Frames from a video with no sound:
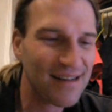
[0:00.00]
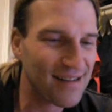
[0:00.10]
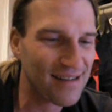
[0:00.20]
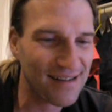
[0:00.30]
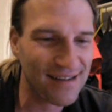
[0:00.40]

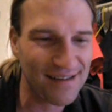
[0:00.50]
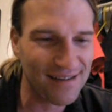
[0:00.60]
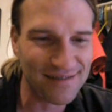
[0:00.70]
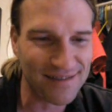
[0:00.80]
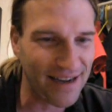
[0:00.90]

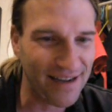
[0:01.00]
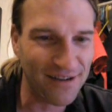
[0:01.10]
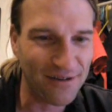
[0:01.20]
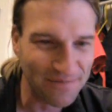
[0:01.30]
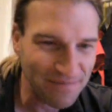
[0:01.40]
Oh,
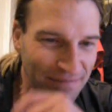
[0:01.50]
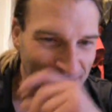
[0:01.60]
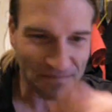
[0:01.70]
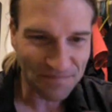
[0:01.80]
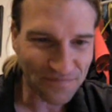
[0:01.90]
hell.
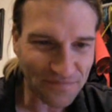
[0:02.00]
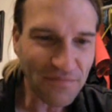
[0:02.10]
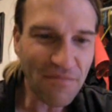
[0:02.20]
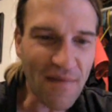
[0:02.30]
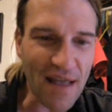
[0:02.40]

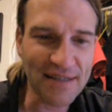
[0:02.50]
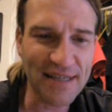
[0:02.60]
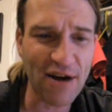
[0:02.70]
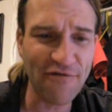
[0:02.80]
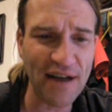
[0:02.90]

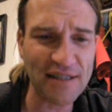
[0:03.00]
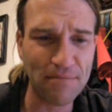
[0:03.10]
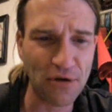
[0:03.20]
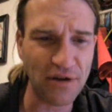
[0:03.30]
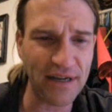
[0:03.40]
Sacrifice a
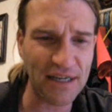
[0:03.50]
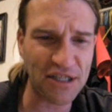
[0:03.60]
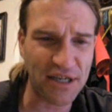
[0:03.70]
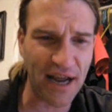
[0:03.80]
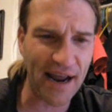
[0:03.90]
bull
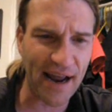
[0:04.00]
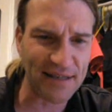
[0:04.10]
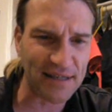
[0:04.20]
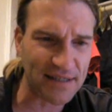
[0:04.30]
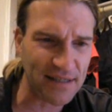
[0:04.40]
each day
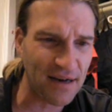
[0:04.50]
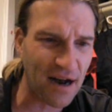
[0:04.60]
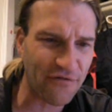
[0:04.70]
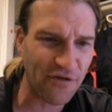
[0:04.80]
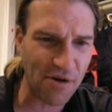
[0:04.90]
as a sin
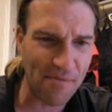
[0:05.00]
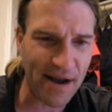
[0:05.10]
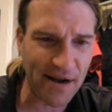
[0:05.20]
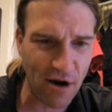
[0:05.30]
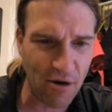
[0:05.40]
offering to
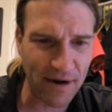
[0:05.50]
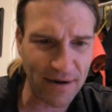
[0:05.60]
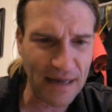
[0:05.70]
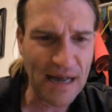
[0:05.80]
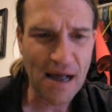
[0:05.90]
make
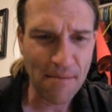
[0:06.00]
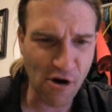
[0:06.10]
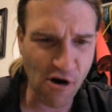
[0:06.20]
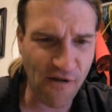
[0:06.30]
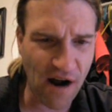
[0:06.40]
atonement.
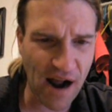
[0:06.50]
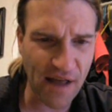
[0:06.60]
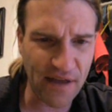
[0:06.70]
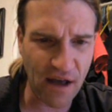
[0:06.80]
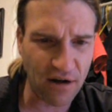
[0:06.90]

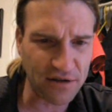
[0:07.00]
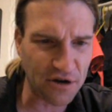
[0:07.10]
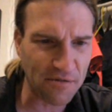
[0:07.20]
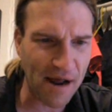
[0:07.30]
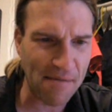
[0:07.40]
Purify the
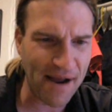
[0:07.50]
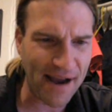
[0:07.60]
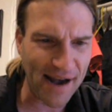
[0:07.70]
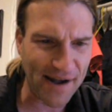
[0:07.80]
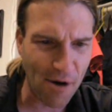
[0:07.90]
altar by
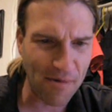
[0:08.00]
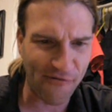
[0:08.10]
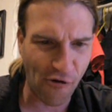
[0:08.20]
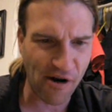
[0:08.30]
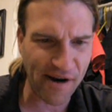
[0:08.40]
making
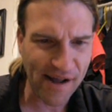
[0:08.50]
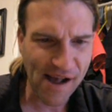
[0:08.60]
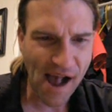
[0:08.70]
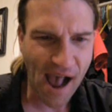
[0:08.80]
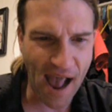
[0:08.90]
atonement for it,
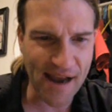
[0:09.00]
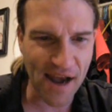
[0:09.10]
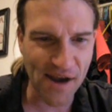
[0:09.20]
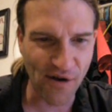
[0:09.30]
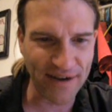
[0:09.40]
and
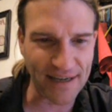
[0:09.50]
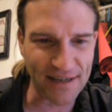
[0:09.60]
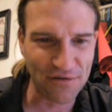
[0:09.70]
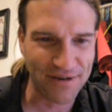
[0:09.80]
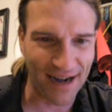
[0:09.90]
anoint
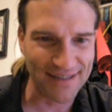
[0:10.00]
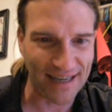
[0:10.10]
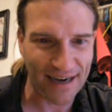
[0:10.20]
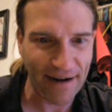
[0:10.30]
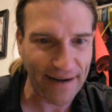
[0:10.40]
it to
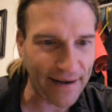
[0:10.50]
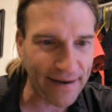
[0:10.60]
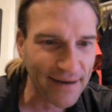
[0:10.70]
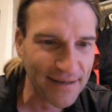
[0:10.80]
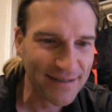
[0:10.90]
consecrate
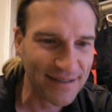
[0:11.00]
it.